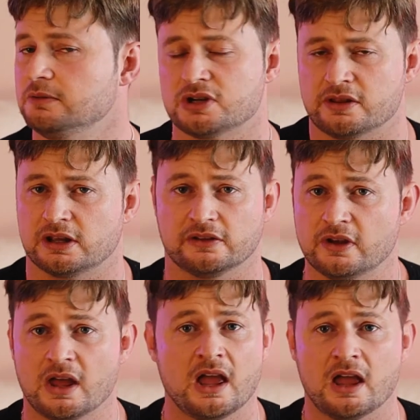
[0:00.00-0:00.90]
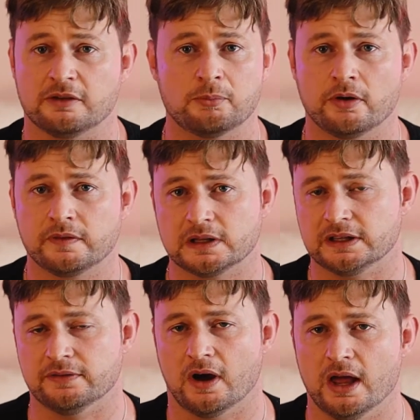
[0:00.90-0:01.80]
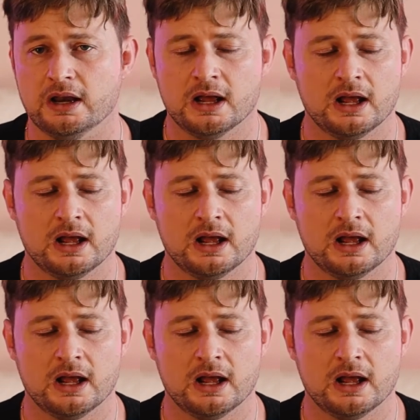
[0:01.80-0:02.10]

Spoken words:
which I think is perfectly fine.